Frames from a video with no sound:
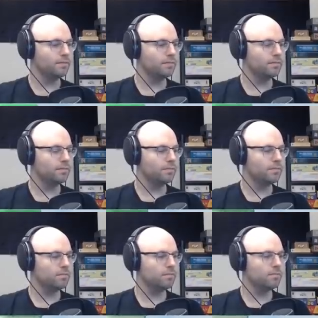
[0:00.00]

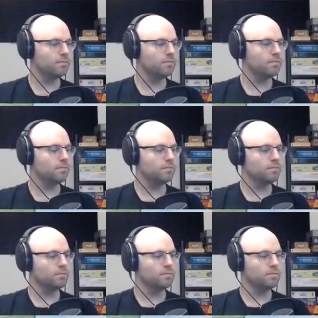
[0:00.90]

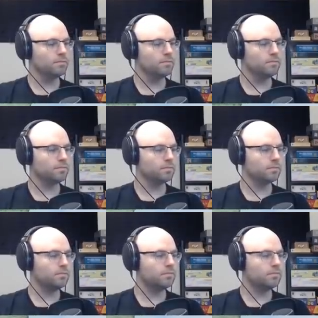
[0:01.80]
Nobody speaks.